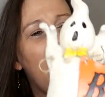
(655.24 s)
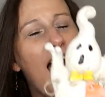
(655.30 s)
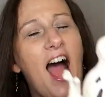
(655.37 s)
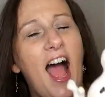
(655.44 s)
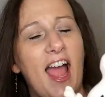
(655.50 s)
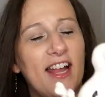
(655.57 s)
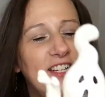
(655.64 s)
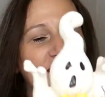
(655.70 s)

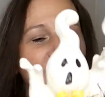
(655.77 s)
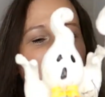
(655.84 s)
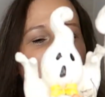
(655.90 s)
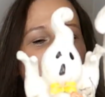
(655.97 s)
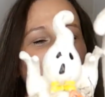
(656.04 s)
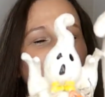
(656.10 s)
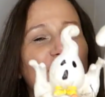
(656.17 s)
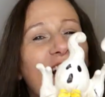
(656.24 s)
I
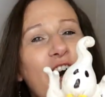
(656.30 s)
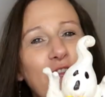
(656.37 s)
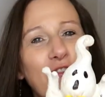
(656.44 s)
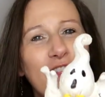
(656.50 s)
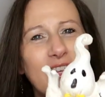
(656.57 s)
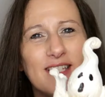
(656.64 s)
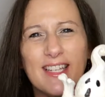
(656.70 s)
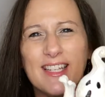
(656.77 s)
just
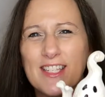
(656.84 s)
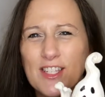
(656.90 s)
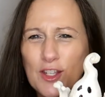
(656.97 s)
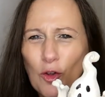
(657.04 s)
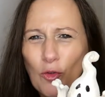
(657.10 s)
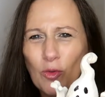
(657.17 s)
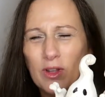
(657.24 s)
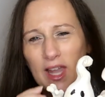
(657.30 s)
love this. It's
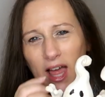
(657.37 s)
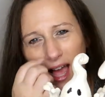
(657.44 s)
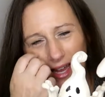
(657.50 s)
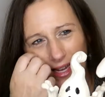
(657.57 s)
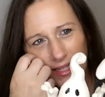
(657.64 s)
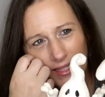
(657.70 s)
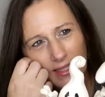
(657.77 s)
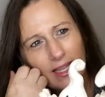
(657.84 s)
so
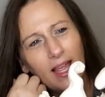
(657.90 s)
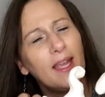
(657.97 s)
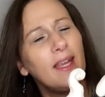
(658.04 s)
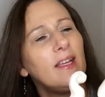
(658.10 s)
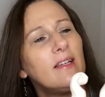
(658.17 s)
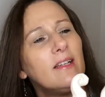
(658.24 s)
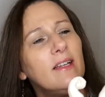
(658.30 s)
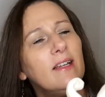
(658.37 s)
light,
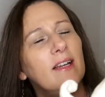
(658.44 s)
like,